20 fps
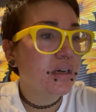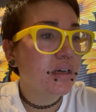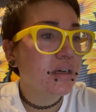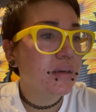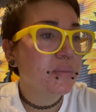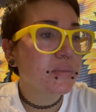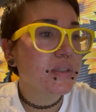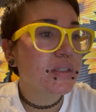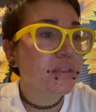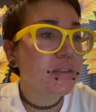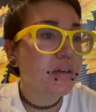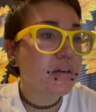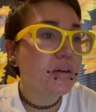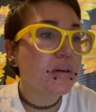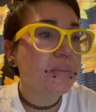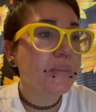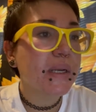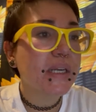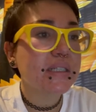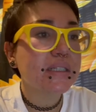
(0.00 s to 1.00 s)
So
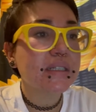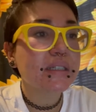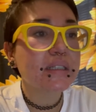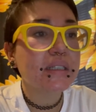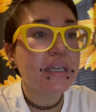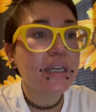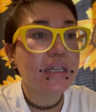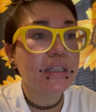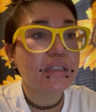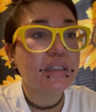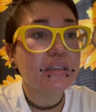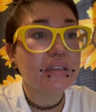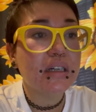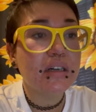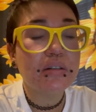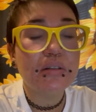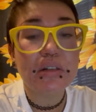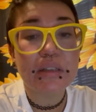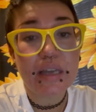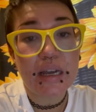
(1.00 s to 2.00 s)
basically, the lower the